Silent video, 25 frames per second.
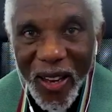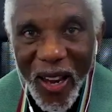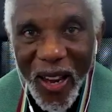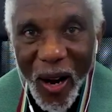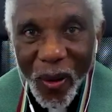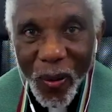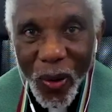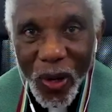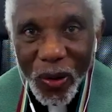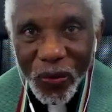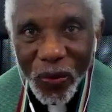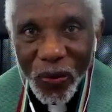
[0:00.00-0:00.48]

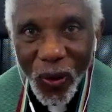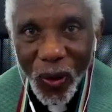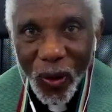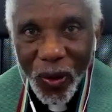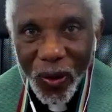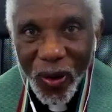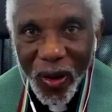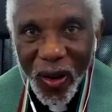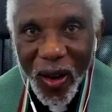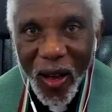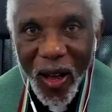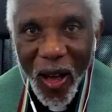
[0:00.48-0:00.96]
Harry Fuller
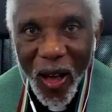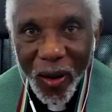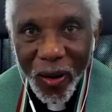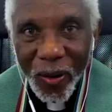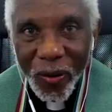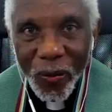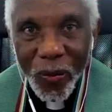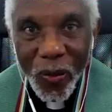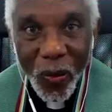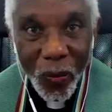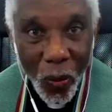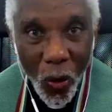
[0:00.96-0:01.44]
out
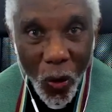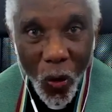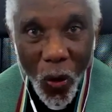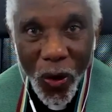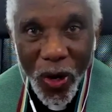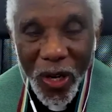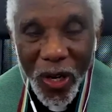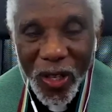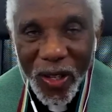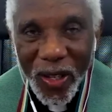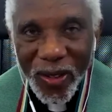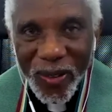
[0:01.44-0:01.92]
of
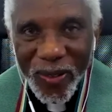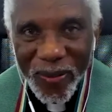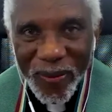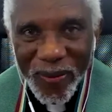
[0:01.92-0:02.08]
Oregon.